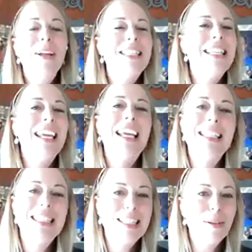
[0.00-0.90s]
I'm not
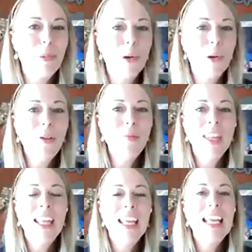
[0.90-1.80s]
saying it's
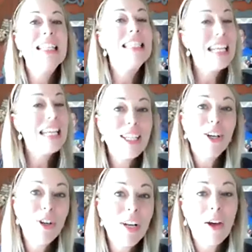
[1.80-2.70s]
simple. It's
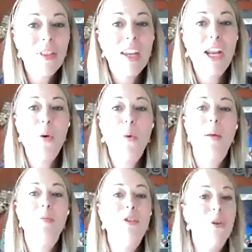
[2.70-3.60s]
easier now that I
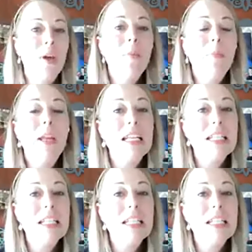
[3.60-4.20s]
know what I'm doing,